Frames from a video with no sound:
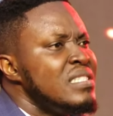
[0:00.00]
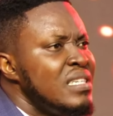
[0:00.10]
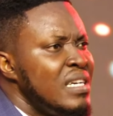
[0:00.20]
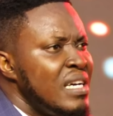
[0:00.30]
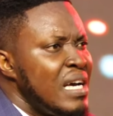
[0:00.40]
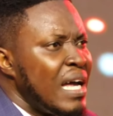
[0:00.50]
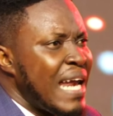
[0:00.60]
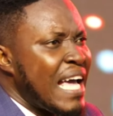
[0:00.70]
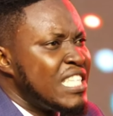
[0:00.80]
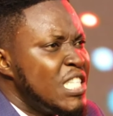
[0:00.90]
like the
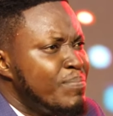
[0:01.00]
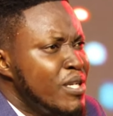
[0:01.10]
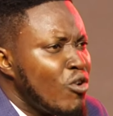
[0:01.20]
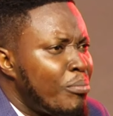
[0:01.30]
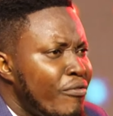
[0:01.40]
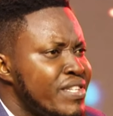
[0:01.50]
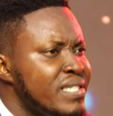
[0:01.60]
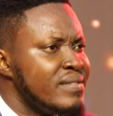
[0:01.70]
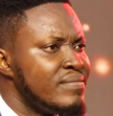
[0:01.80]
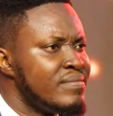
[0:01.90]
spirit of prophecy.
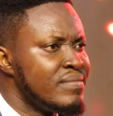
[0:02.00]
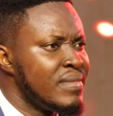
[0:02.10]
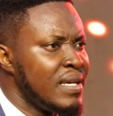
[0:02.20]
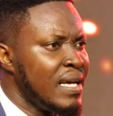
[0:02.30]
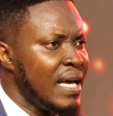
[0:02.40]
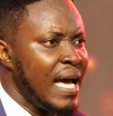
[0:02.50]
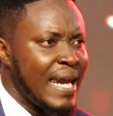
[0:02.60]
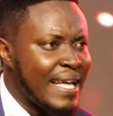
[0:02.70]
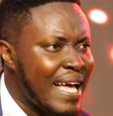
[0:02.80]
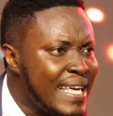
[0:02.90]
Like that girl
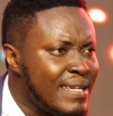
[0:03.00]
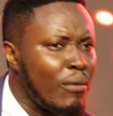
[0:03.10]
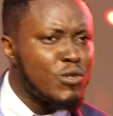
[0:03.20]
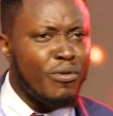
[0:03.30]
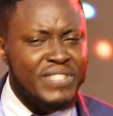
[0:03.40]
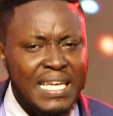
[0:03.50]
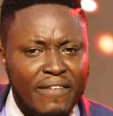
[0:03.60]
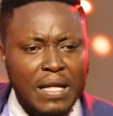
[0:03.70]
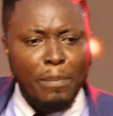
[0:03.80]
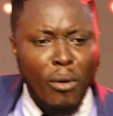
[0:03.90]
that was prophesying after Paul.
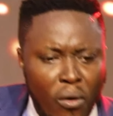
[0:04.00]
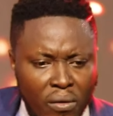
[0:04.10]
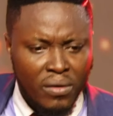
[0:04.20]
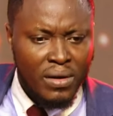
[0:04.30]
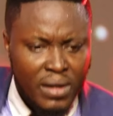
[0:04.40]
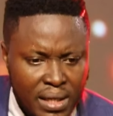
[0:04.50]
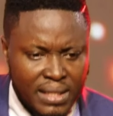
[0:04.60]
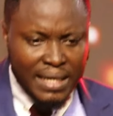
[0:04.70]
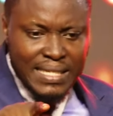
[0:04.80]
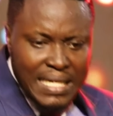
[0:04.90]
These are the
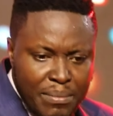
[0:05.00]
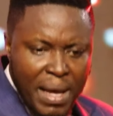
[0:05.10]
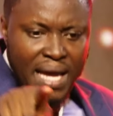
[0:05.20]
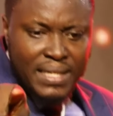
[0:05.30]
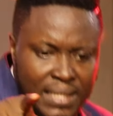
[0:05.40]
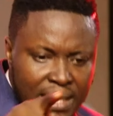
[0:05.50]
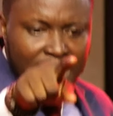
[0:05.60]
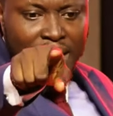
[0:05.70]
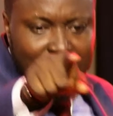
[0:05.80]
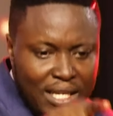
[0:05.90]
men that
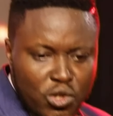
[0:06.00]
show us the good